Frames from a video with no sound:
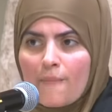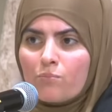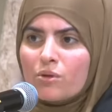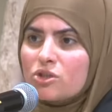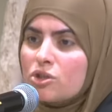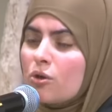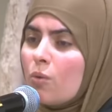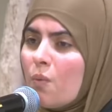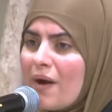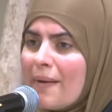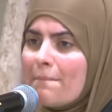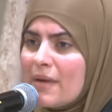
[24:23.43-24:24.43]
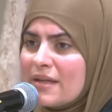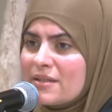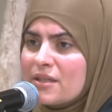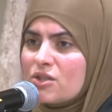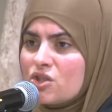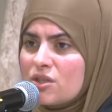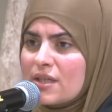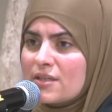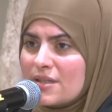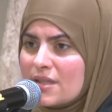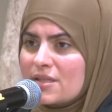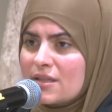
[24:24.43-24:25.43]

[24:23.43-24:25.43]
But two, what message does this